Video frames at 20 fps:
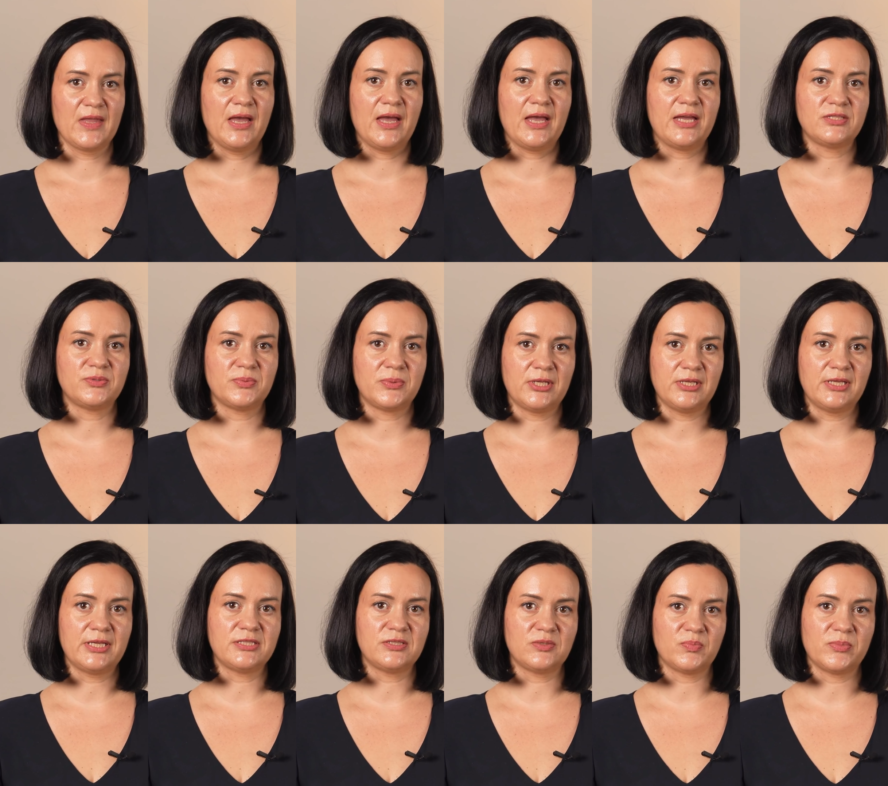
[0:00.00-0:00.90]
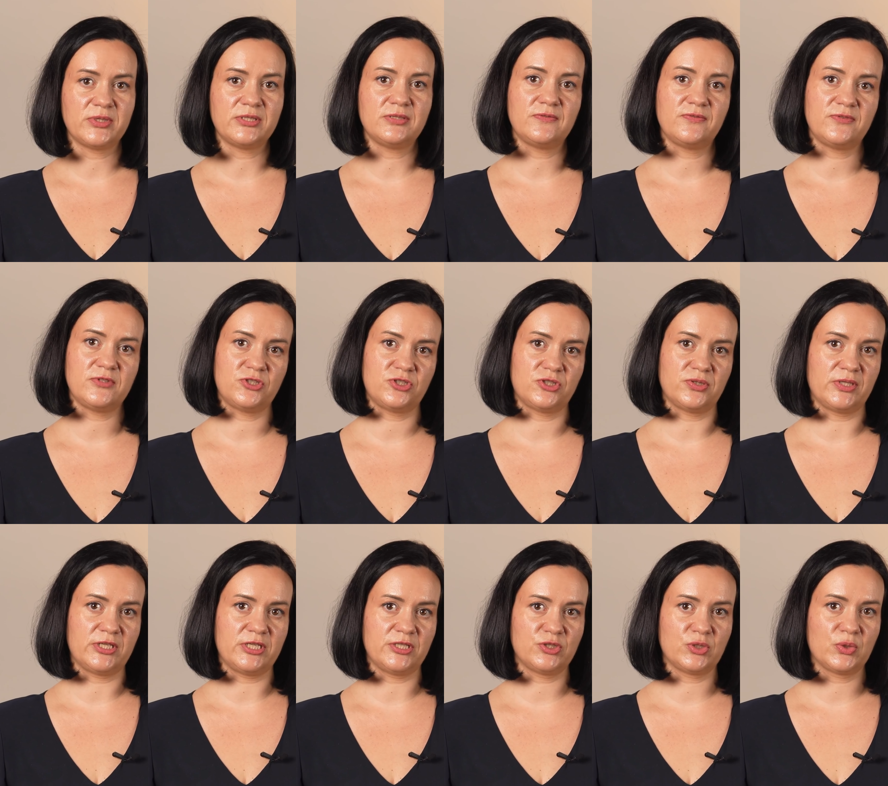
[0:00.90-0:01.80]
as well as
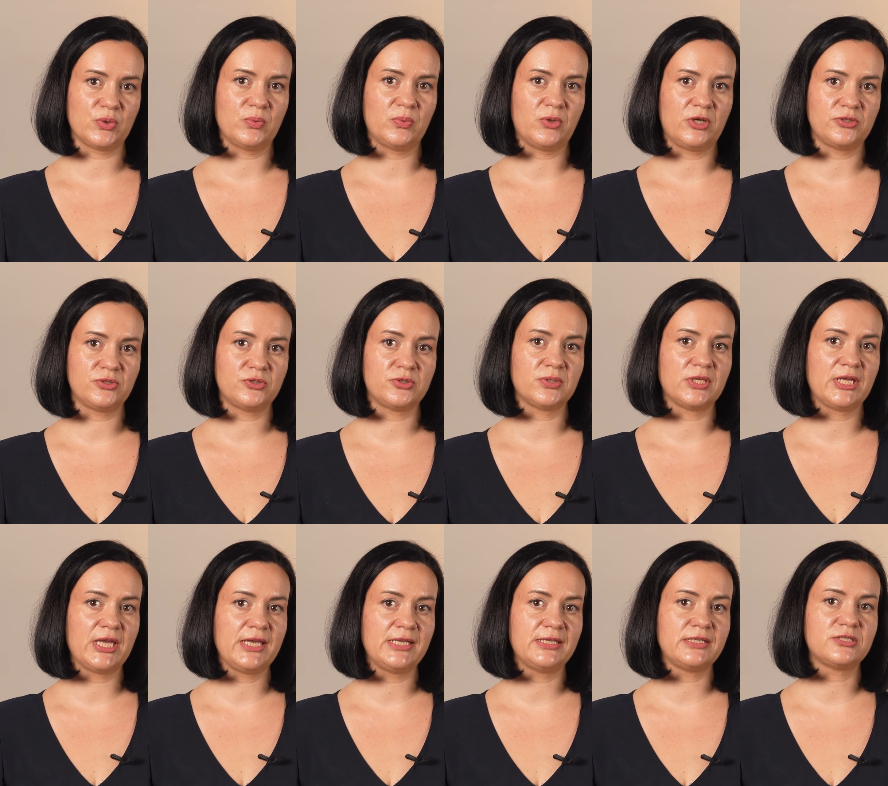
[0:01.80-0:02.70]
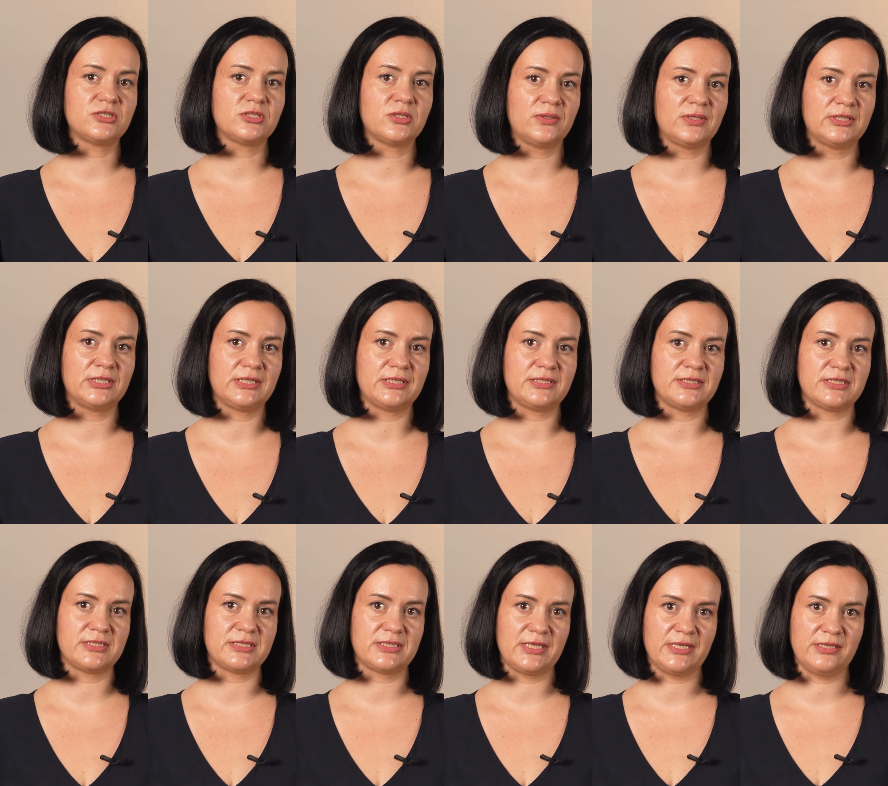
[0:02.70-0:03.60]
beneficiaries who want to gain a solid
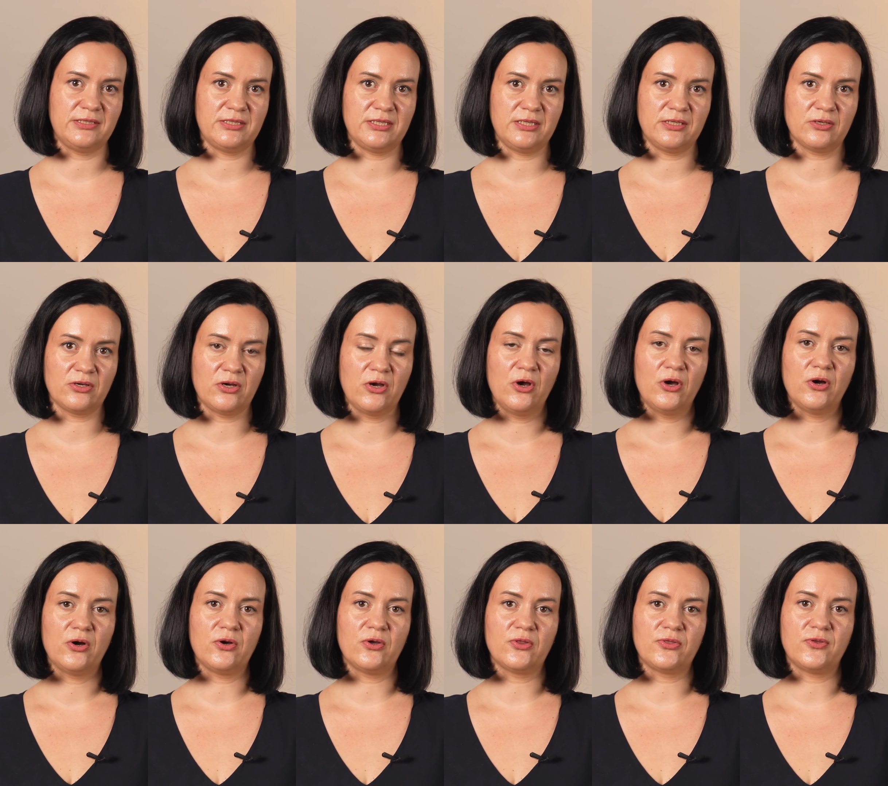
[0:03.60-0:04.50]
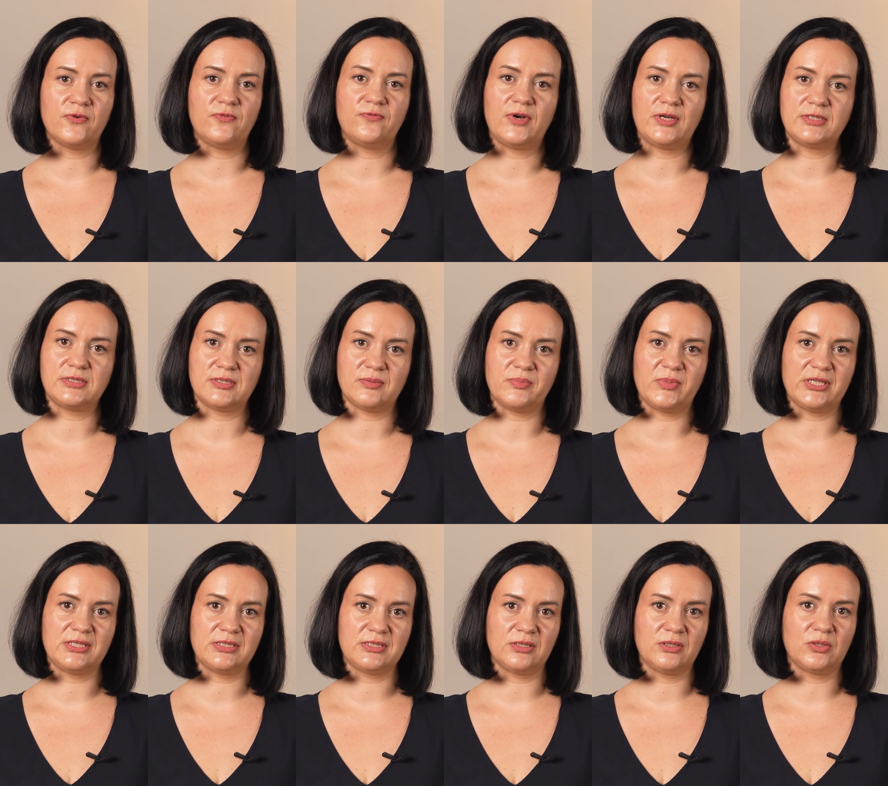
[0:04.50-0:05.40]
understanding of the
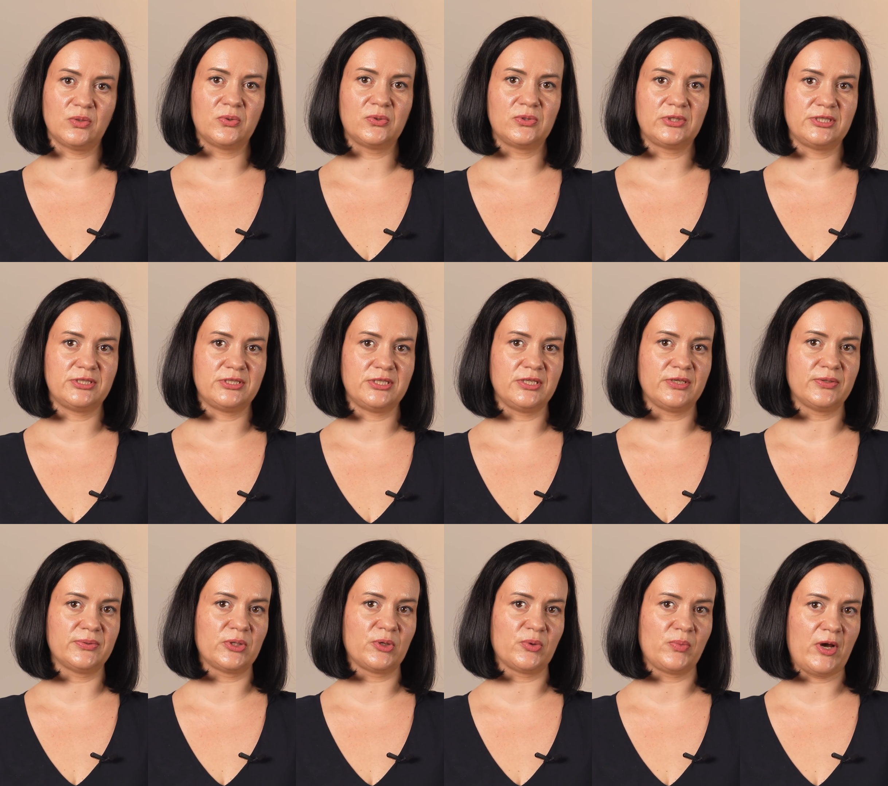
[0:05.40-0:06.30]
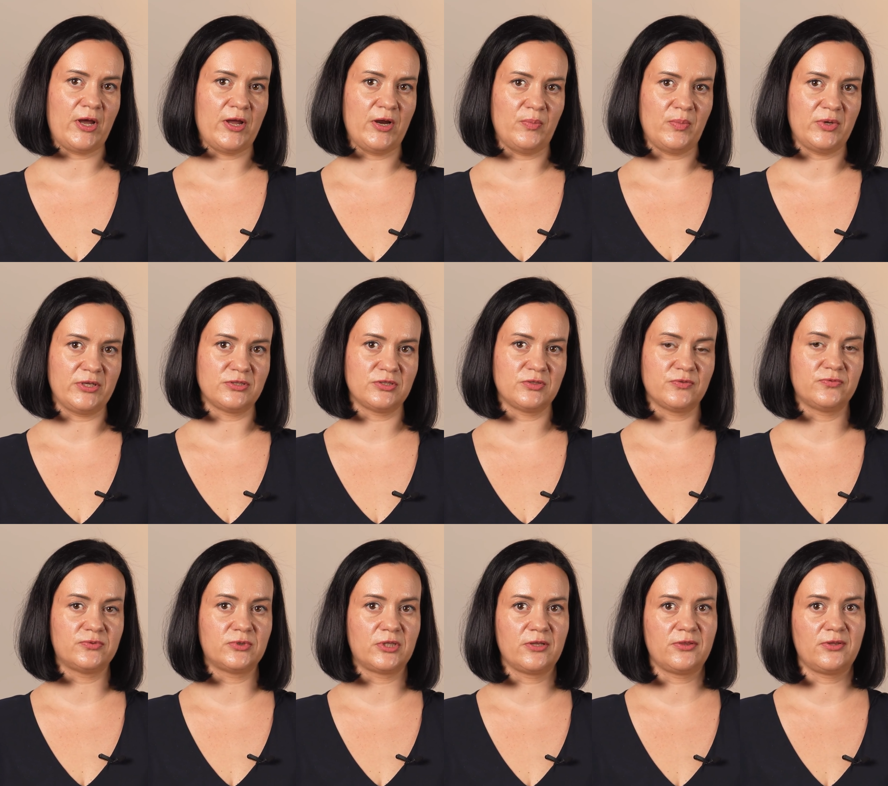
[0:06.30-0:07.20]
fundamental auditing requirements
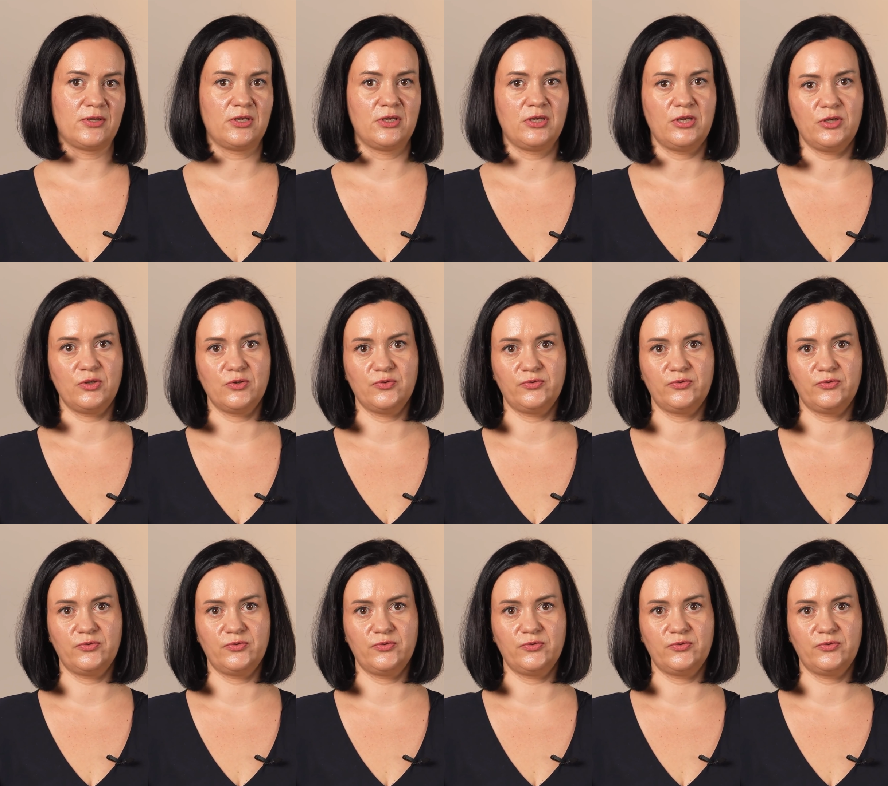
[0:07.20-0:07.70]
for the EU